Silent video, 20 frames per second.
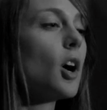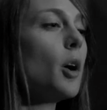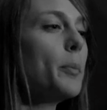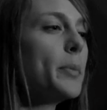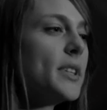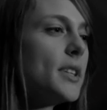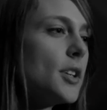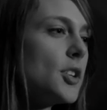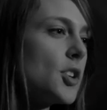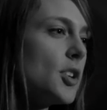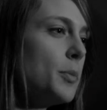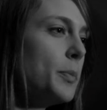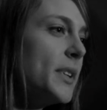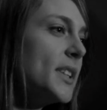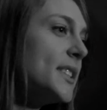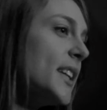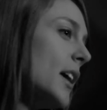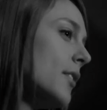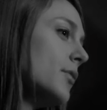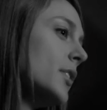competition
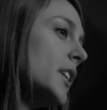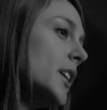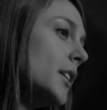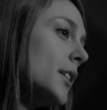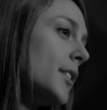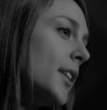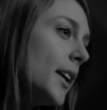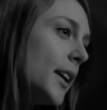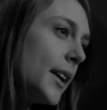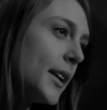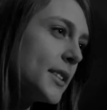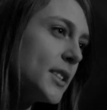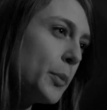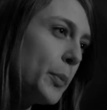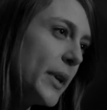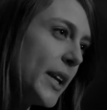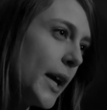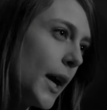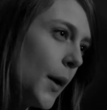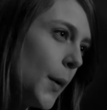because every year they kick
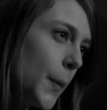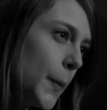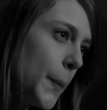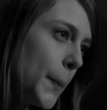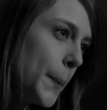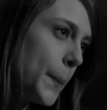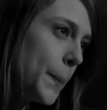somebody out.